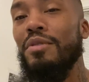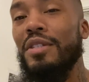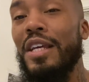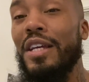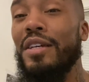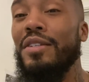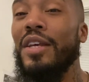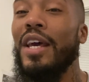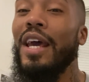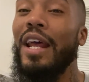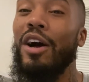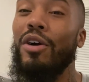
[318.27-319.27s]
sneakers,
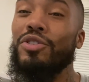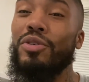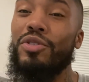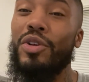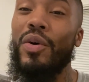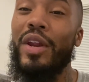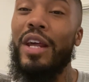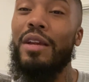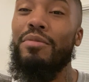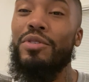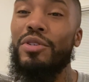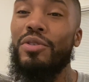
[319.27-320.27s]
and I also donated
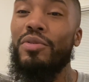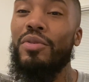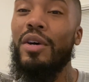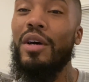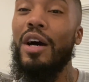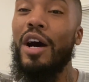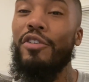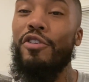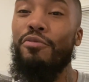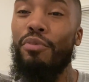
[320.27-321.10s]
them to youth